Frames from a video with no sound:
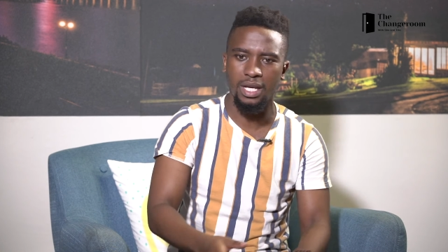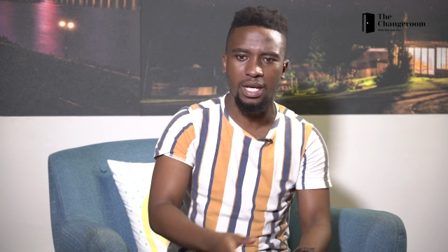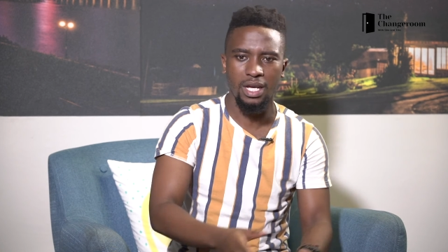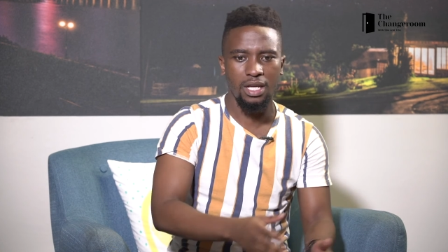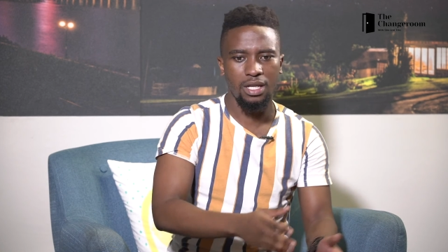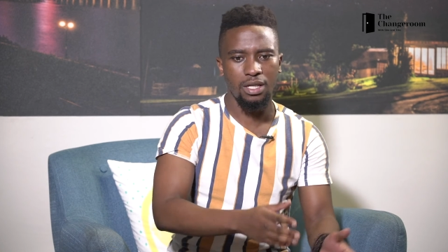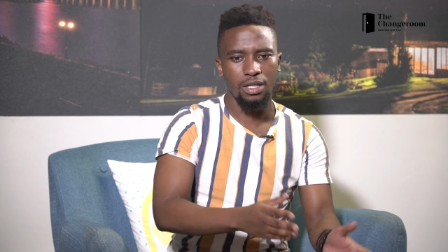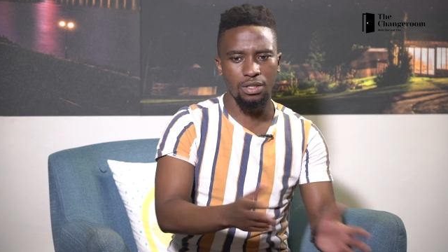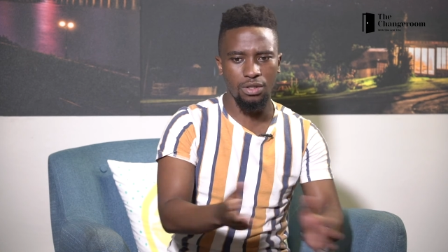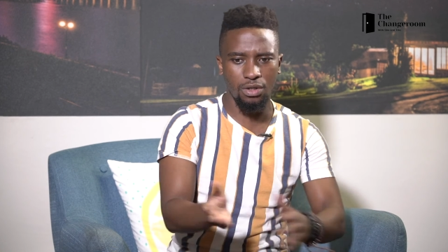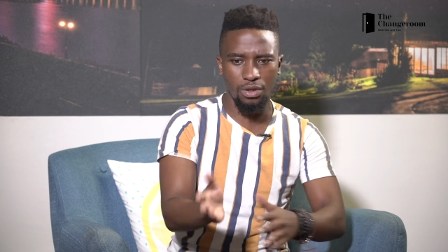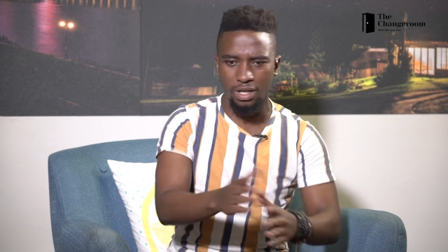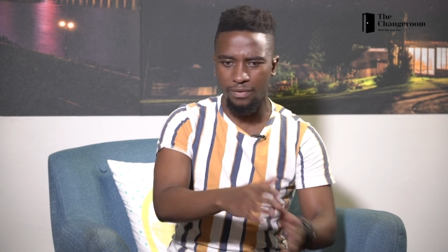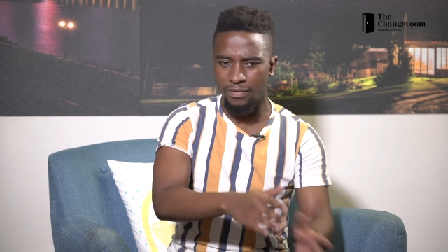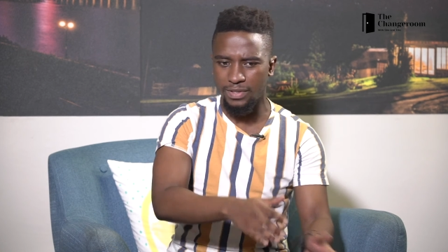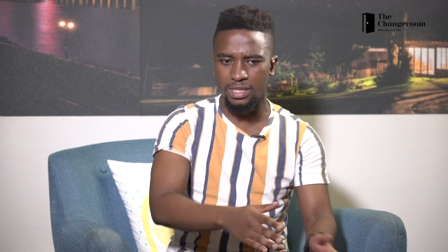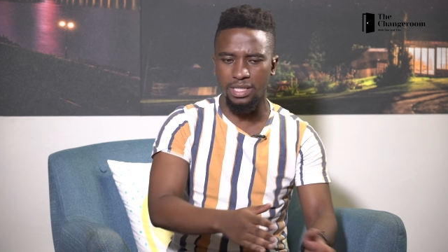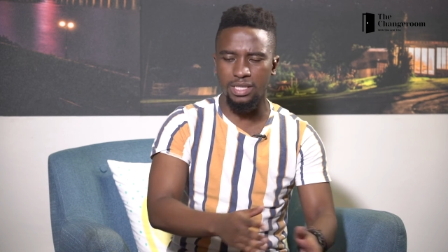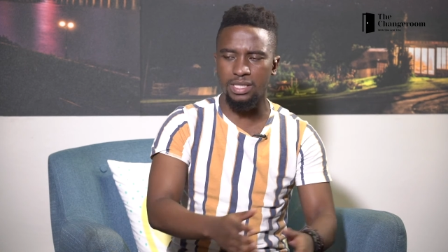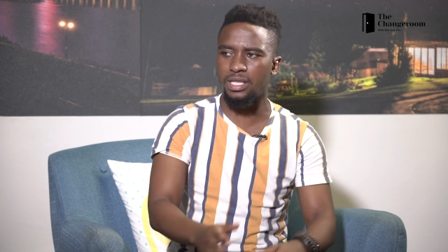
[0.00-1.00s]
Mm. You know,
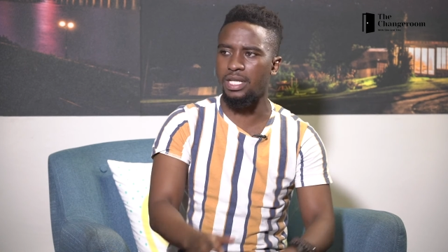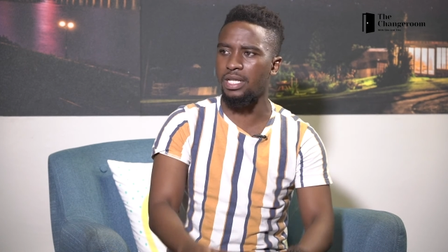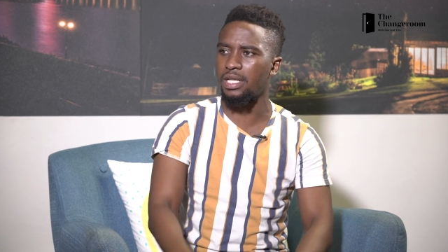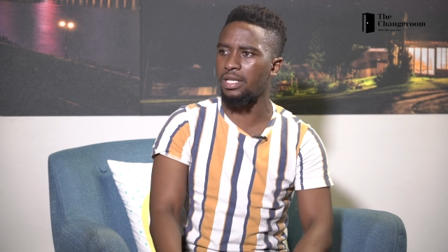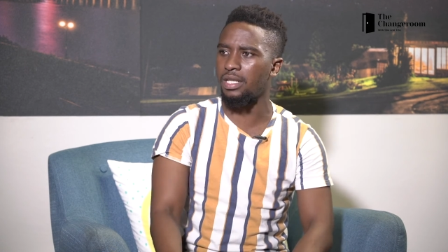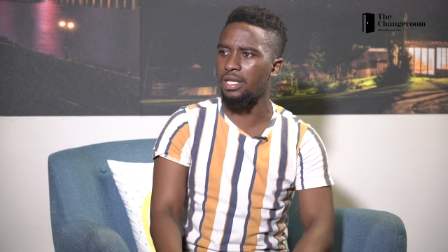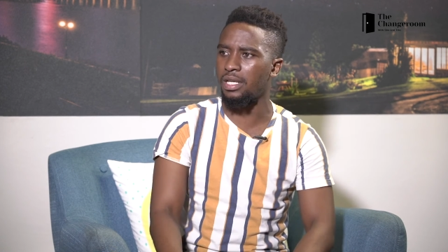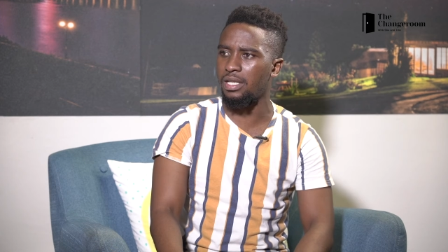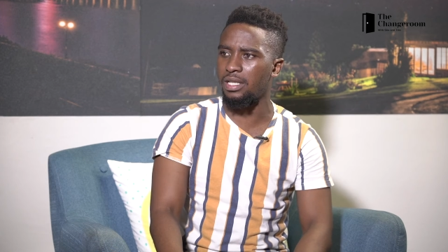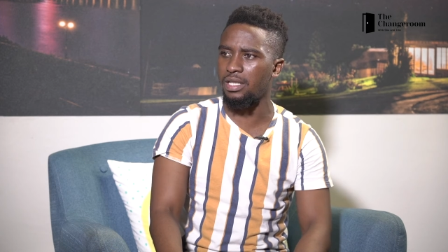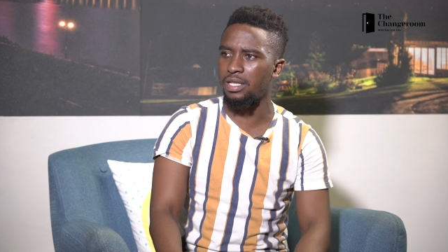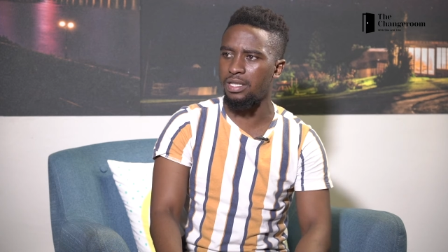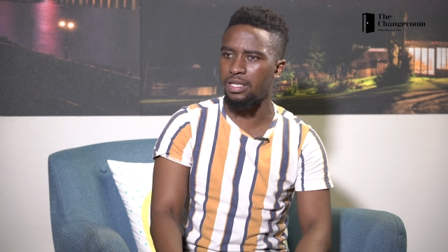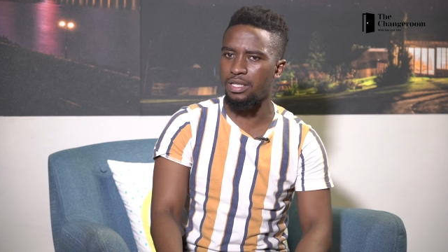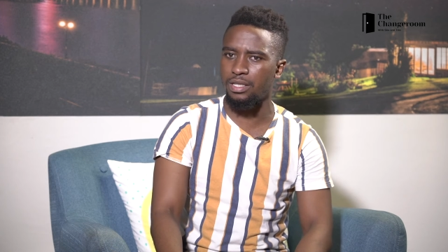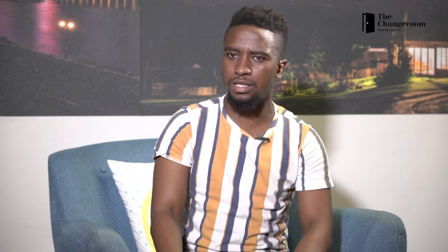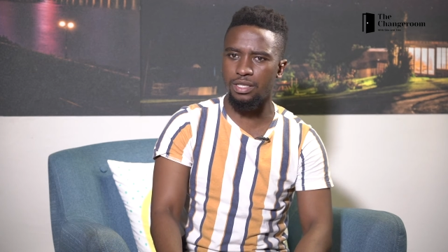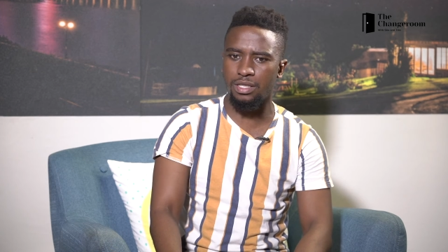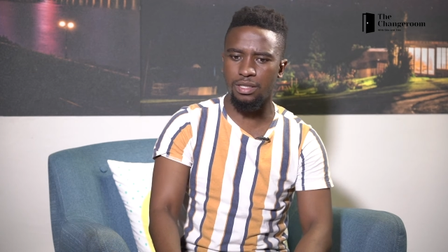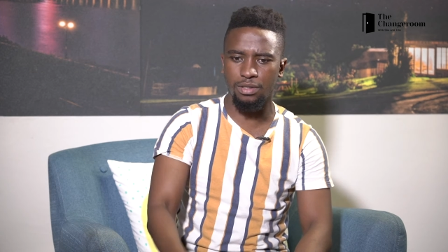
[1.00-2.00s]
ever since they
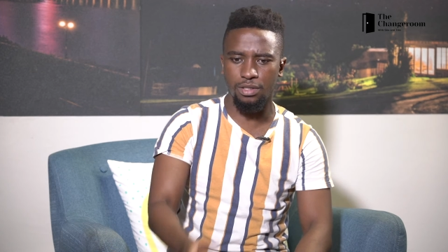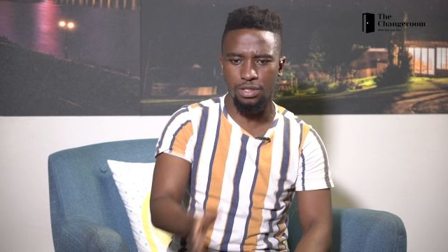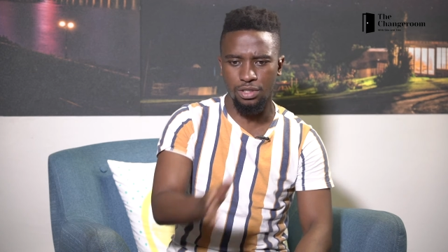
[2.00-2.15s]
he,